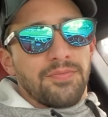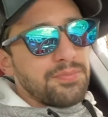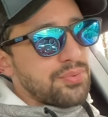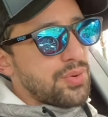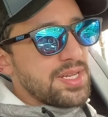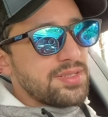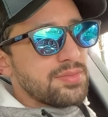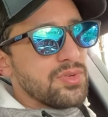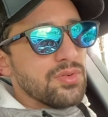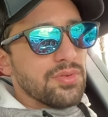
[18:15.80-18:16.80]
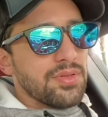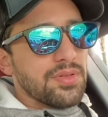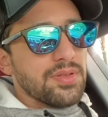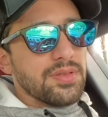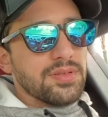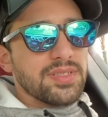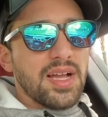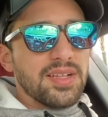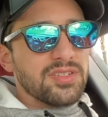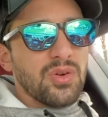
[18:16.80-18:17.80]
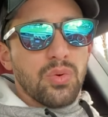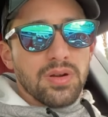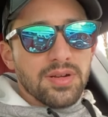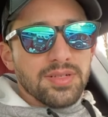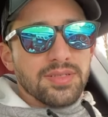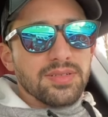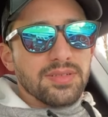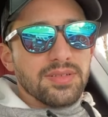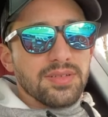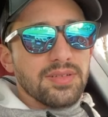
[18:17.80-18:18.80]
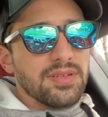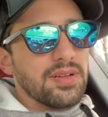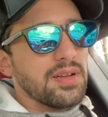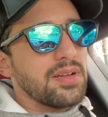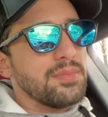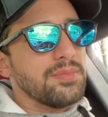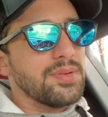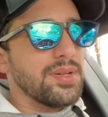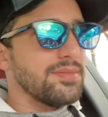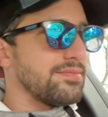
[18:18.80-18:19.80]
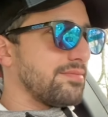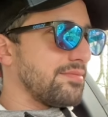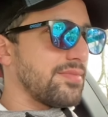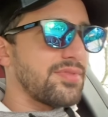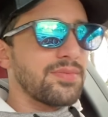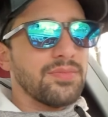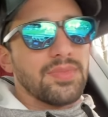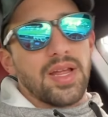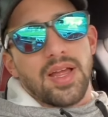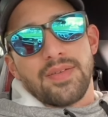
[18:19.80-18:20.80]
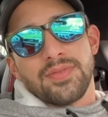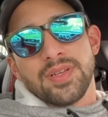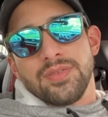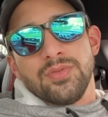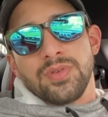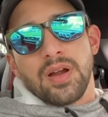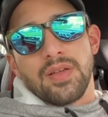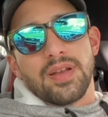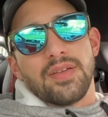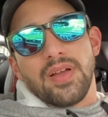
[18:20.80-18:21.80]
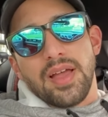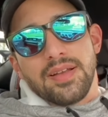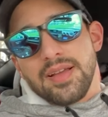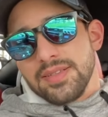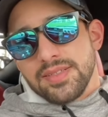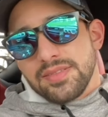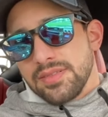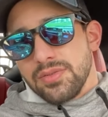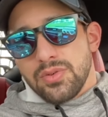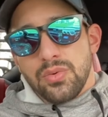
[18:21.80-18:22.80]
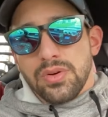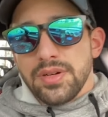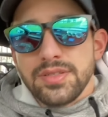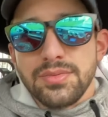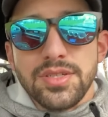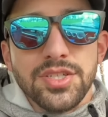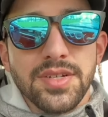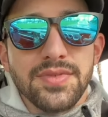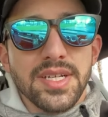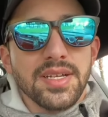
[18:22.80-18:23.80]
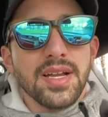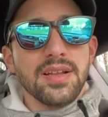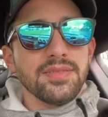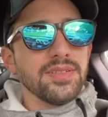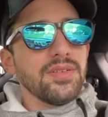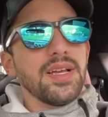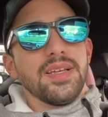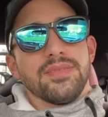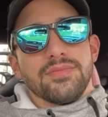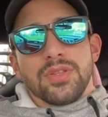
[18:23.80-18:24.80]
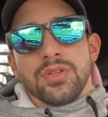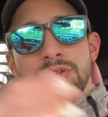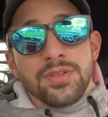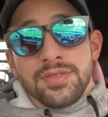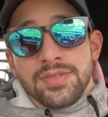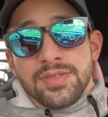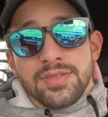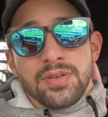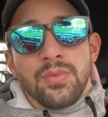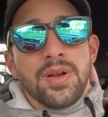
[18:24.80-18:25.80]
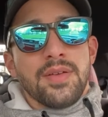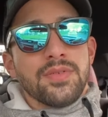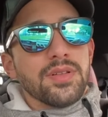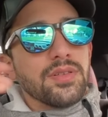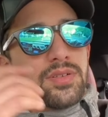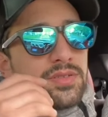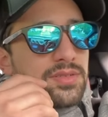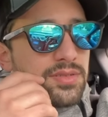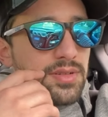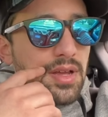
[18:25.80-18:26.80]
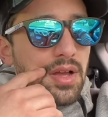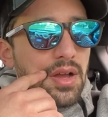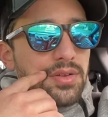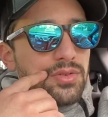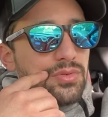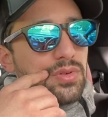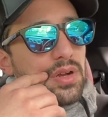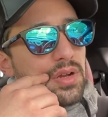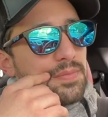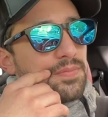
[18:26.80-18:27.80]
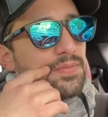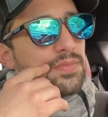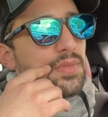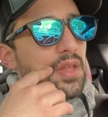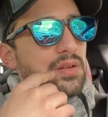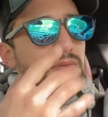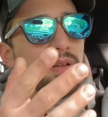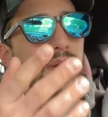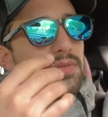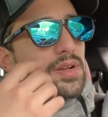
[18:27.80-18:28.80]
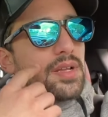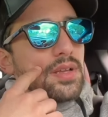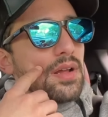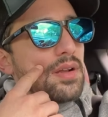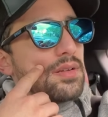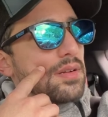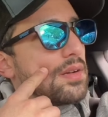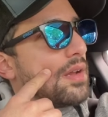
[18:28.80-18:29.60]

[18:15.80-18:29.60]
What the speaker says: pretty smooth. It's got its quirks, but from every new car that I've had has its little quirks with the shifting. It kind of, it learns, or whatever, it learns how you, I don't know if I'm ever going to get out of here.